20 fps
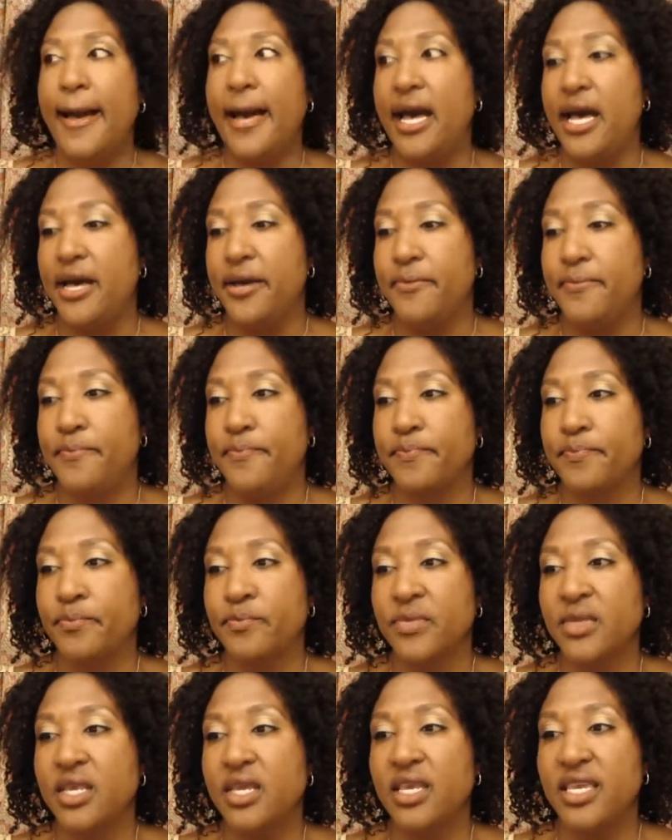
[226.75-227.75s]
Um,
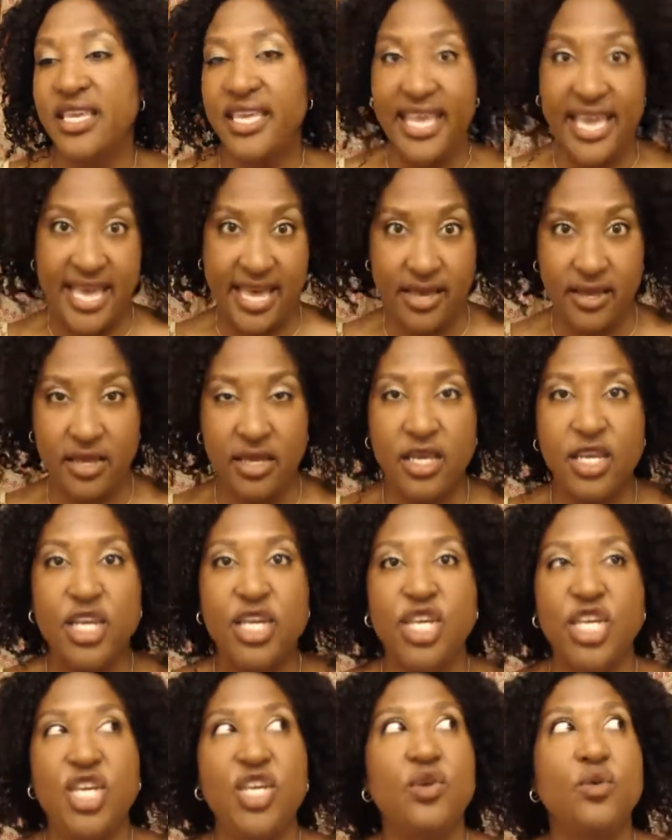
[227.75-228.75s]
yeah,
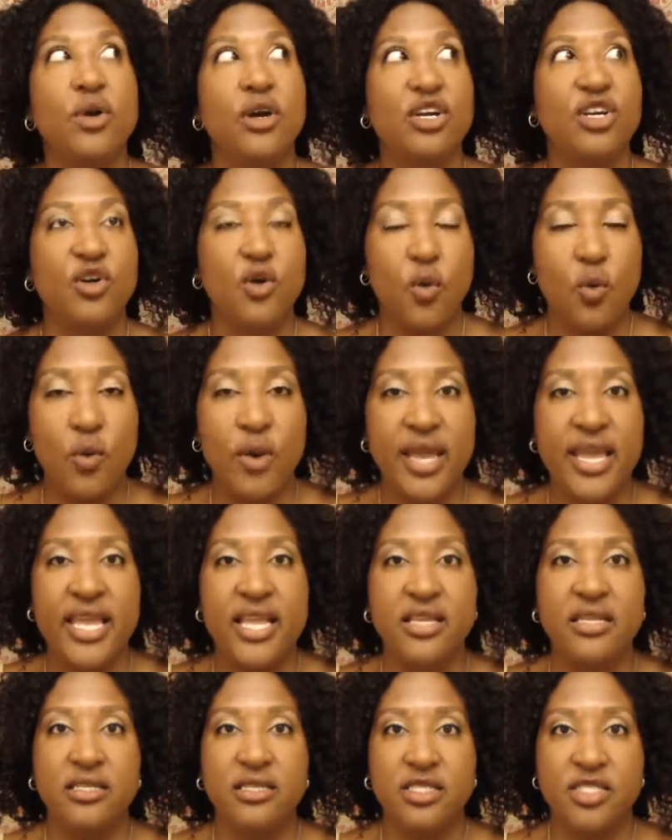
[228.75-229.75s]
you are
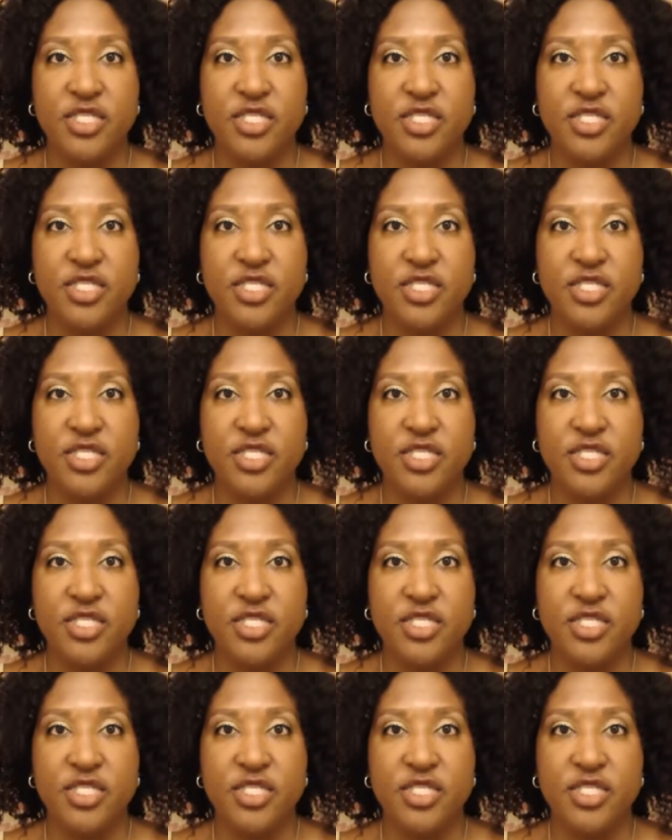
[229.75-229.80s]
going